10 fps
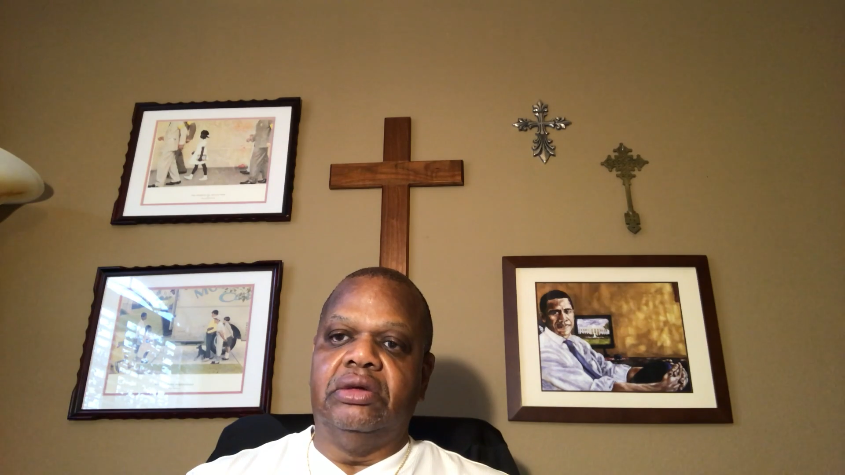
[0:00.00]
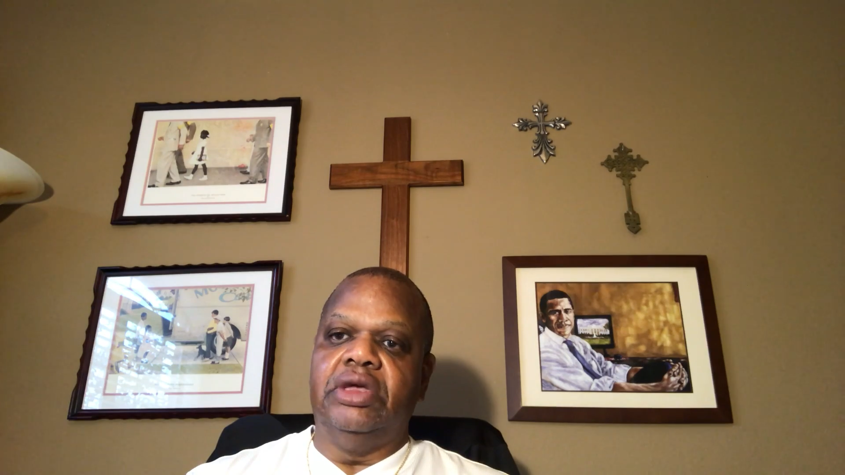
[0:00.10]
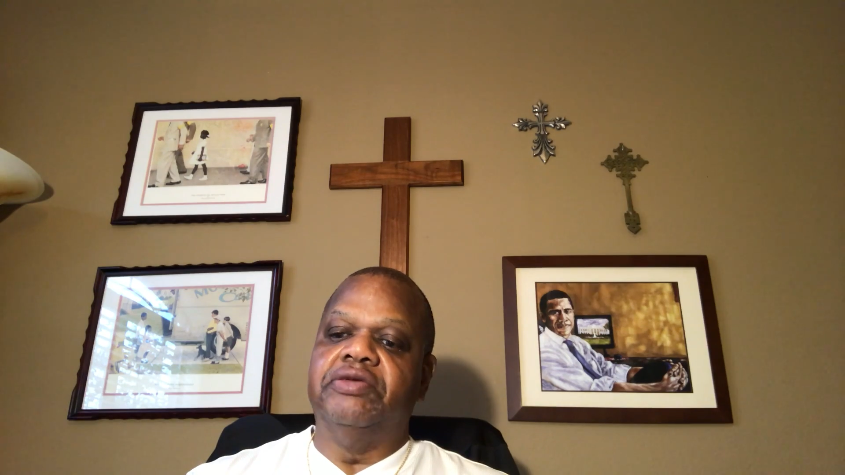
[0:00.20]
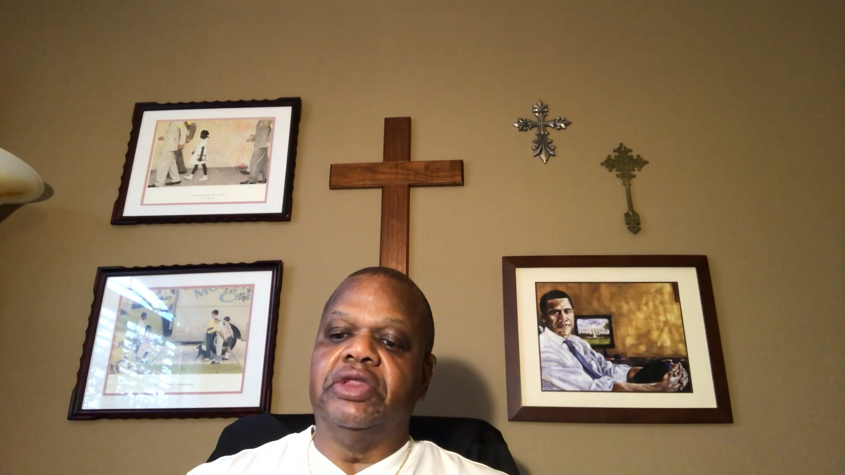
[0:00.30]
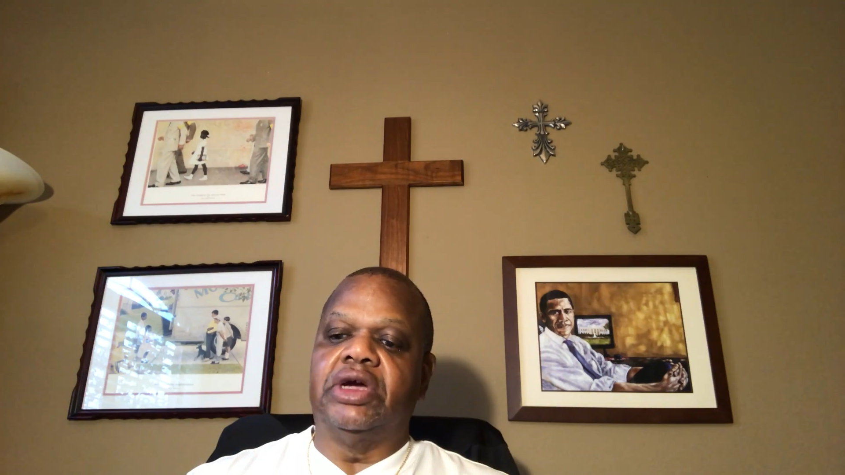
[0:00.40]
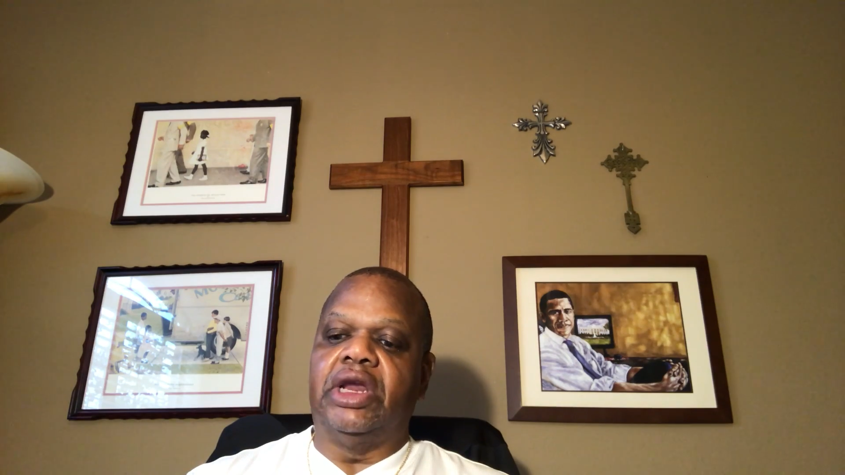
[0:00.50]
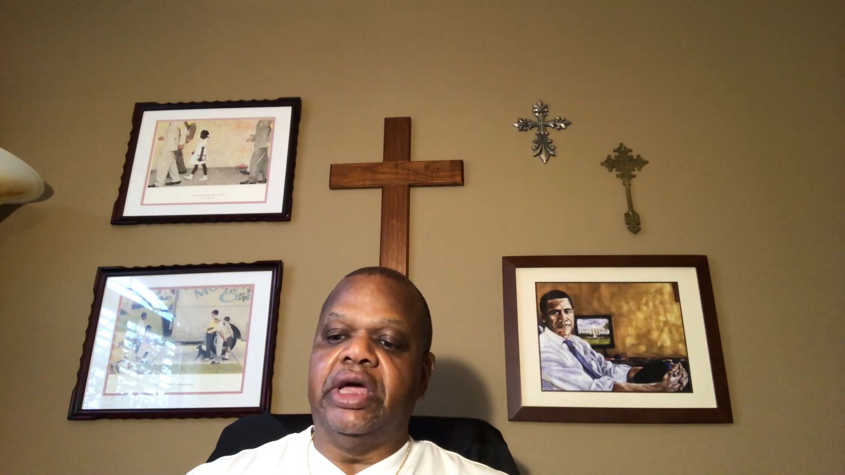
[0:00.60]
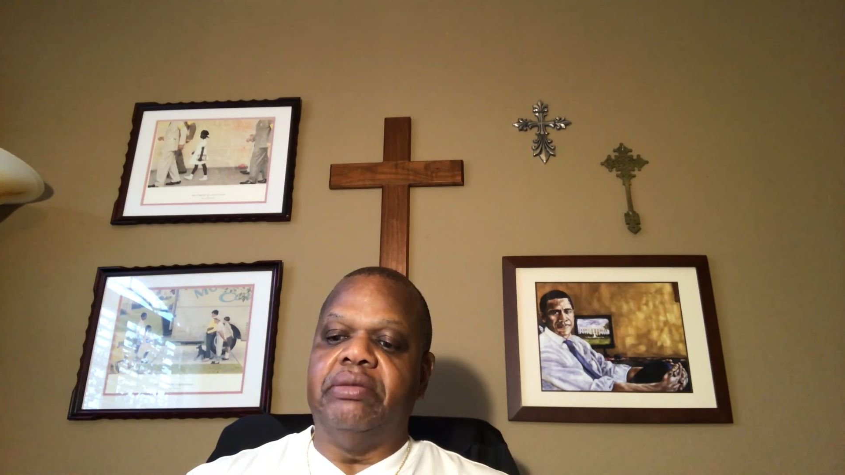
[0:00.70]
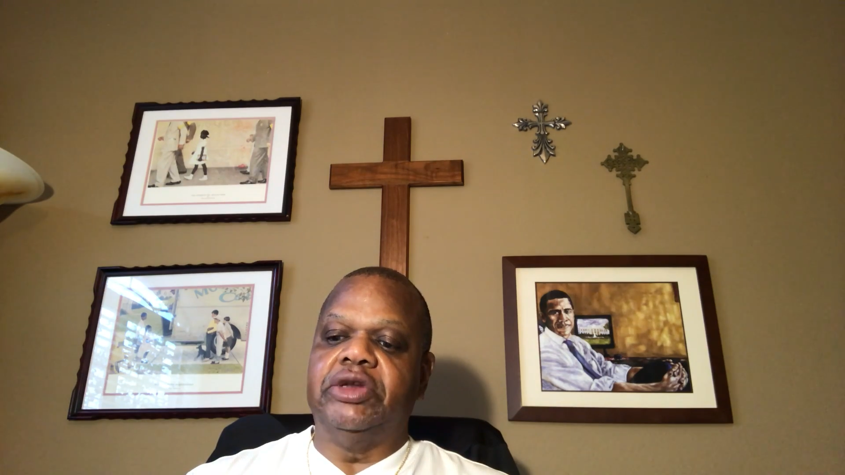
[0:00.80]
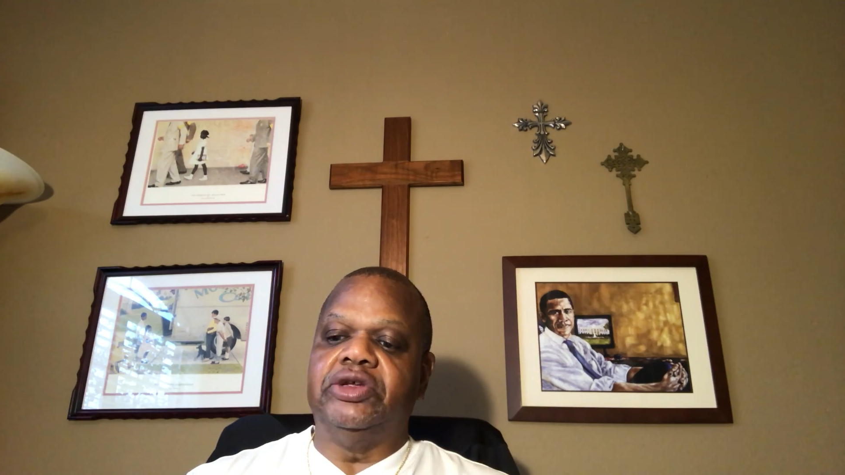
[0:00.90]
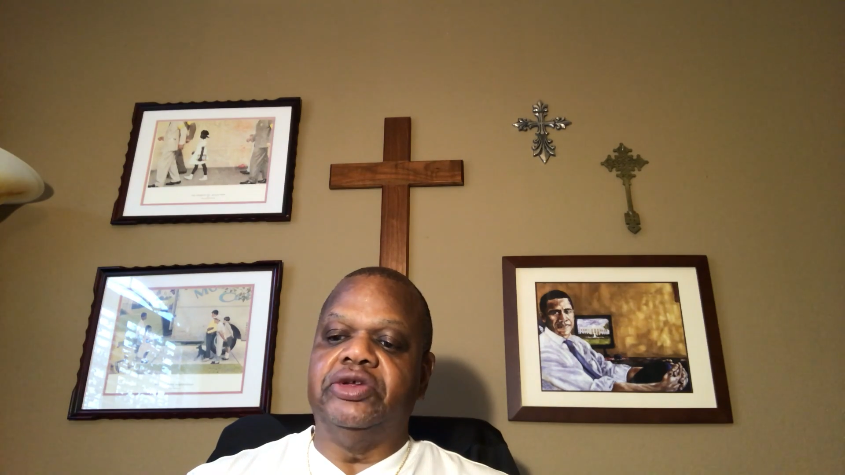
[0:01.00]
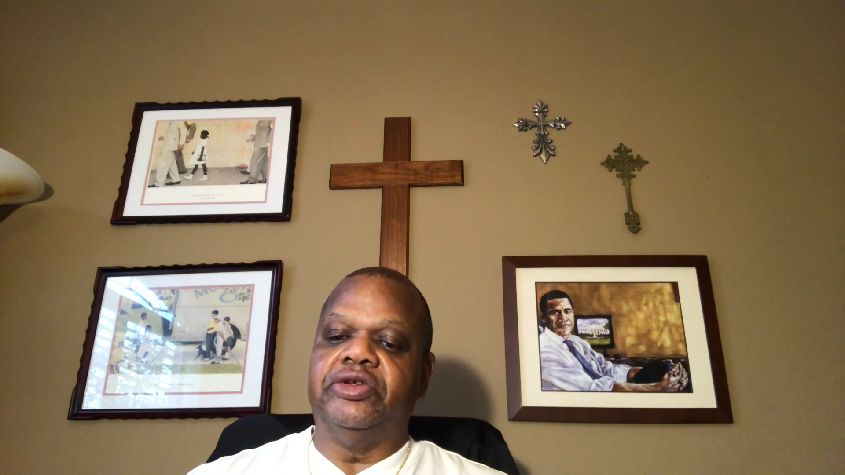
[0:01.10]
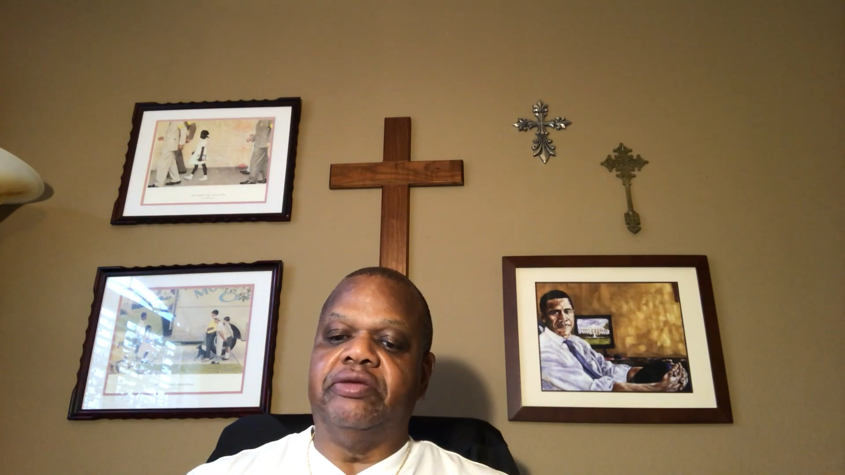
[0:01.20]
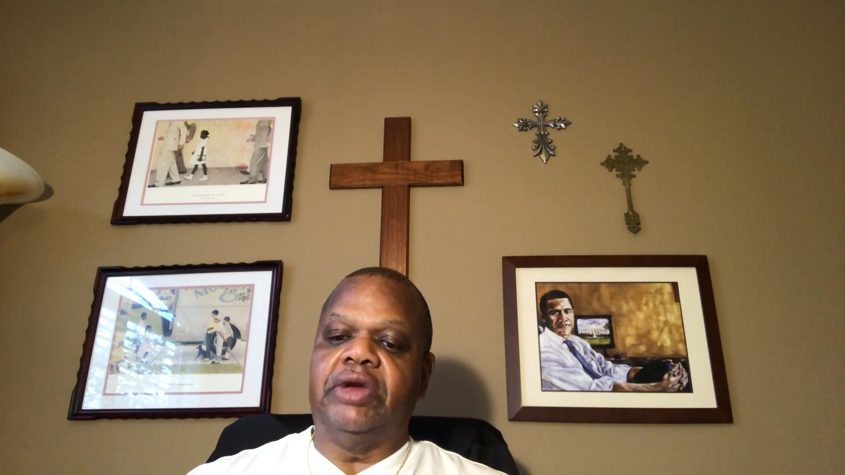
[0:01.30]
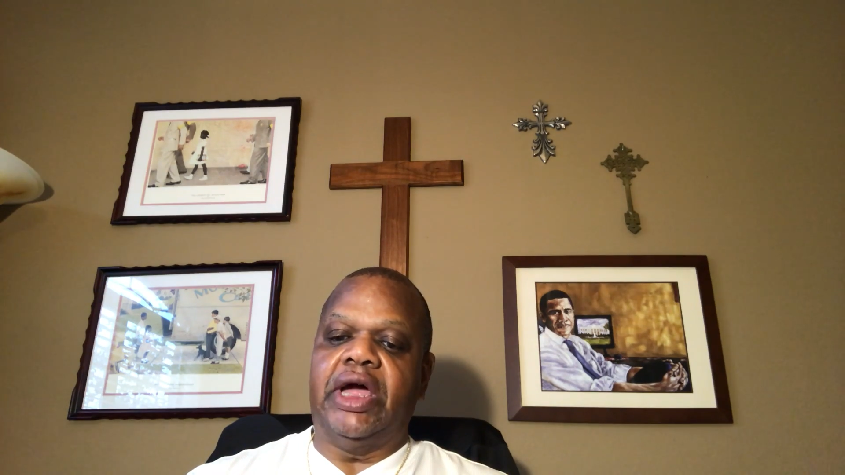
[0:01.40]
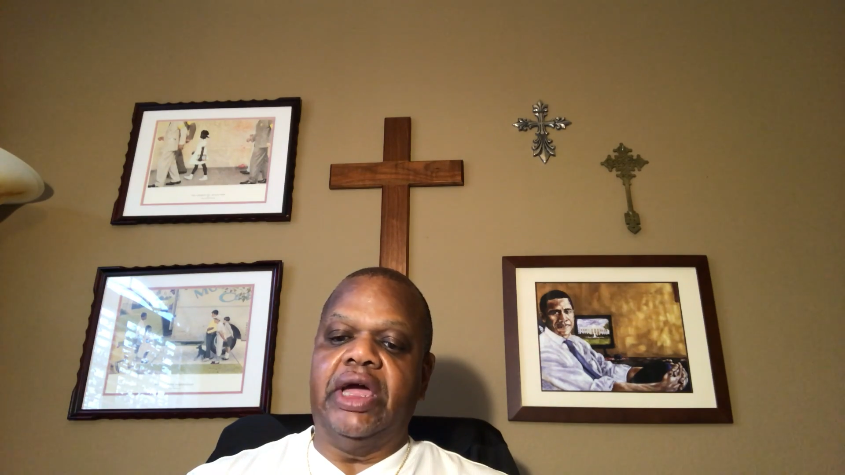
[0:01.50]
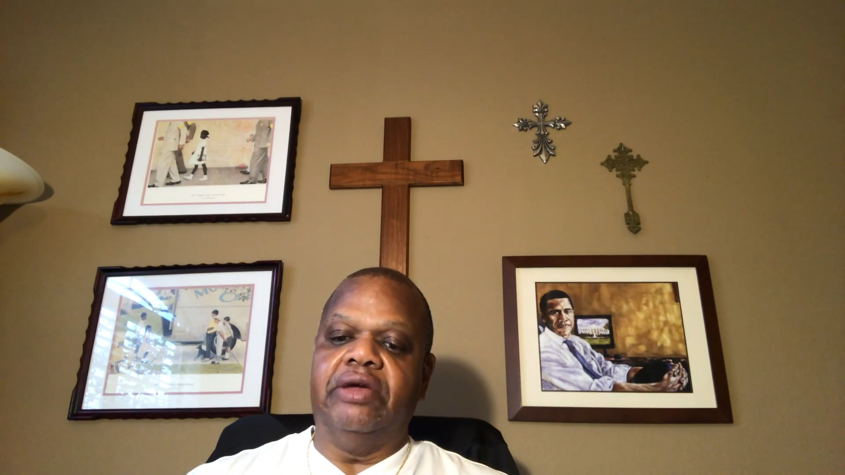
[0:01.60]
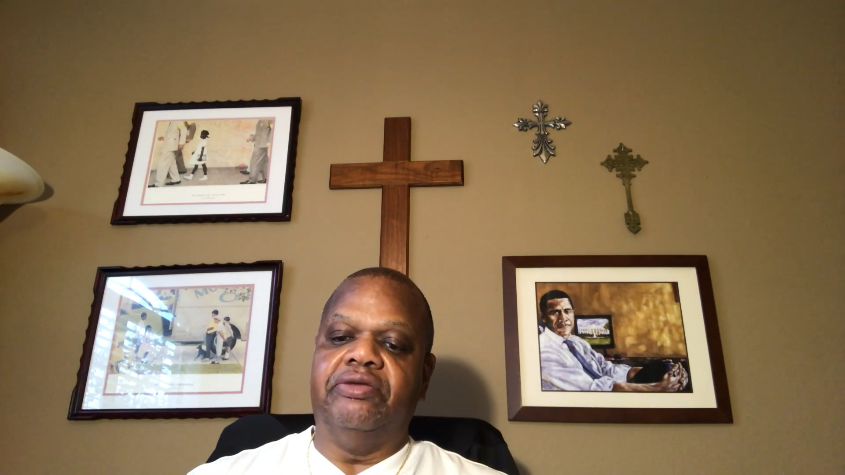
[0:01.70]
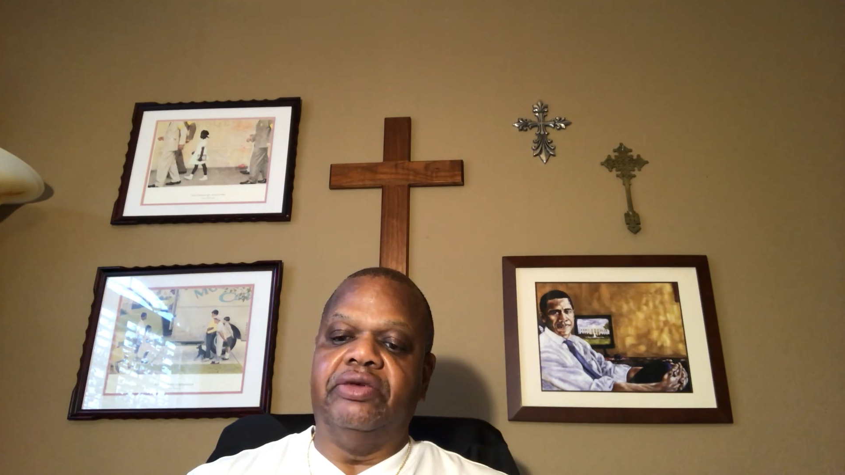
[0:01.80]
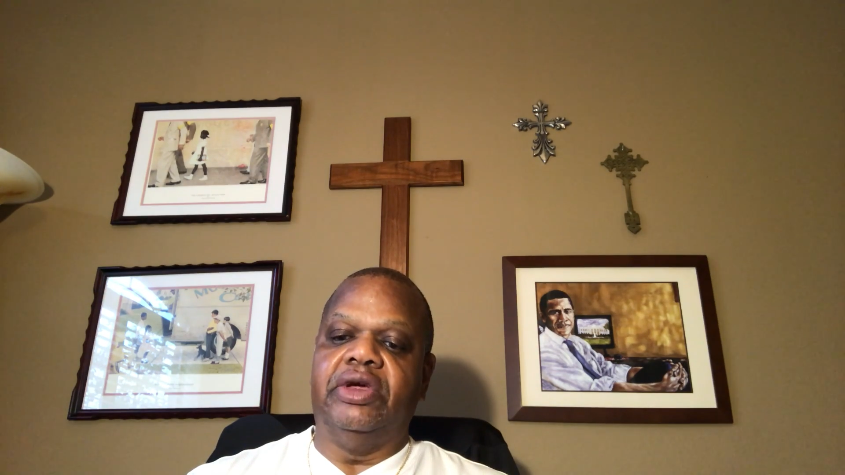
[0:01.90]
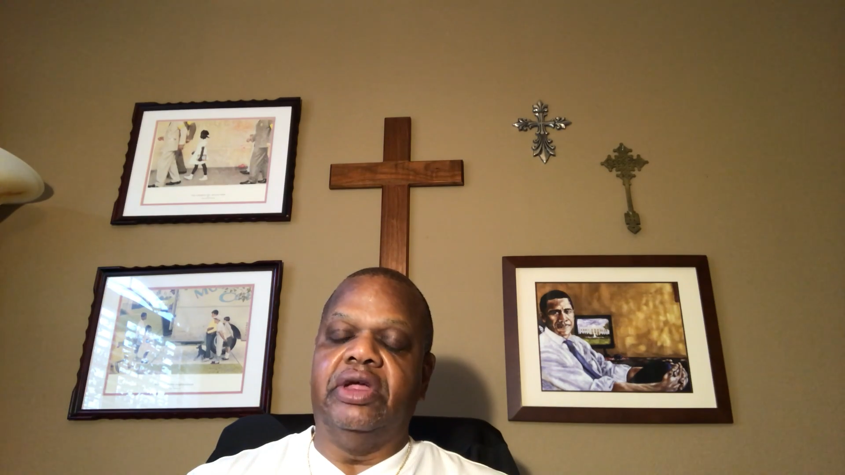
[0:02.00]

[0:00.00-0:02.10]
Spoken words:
even the calamities of life